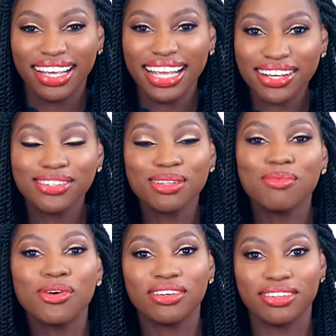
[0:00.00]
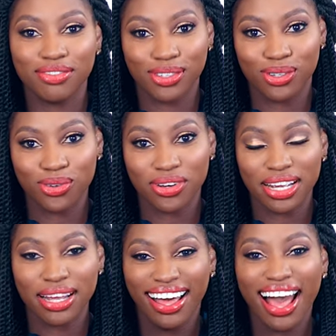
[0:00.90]
Here's the moral of the
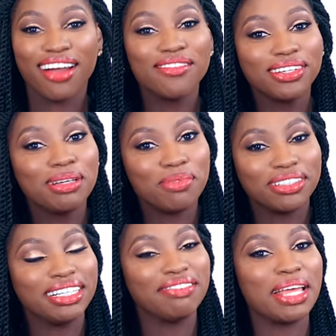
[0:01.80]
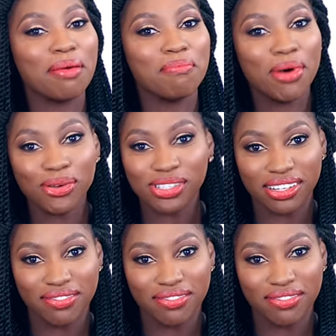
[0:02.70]
story. I really believe that most